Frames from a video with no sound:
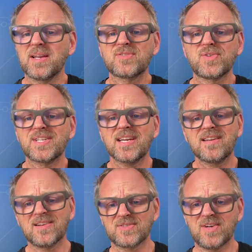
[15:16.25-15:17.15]
It's
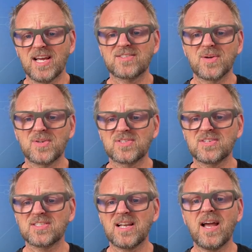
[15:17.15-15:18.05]
ridiculous, right? So it's
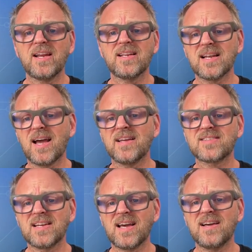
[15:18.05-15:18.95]
just line and
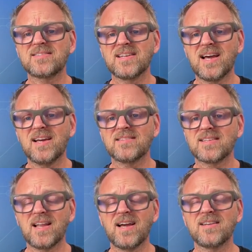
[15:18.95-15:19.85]
lines and lines and lines
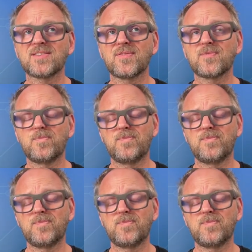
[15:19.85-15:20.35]
and lines of